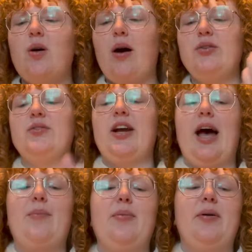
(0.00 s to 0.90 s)
I was very
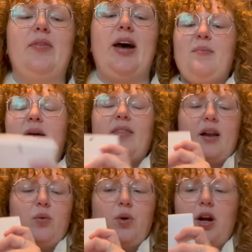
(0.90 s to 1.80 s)
happy about that. And
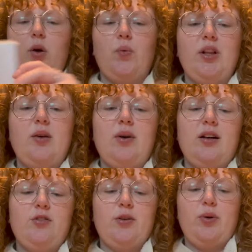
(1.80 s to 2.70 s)
that'll work really
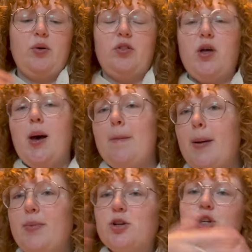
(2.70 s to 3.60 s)
well for both
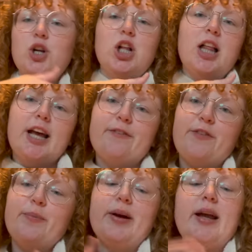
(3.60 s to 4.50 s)
my book journal and
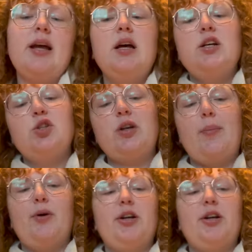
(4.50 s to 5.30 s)
for my scrapbooking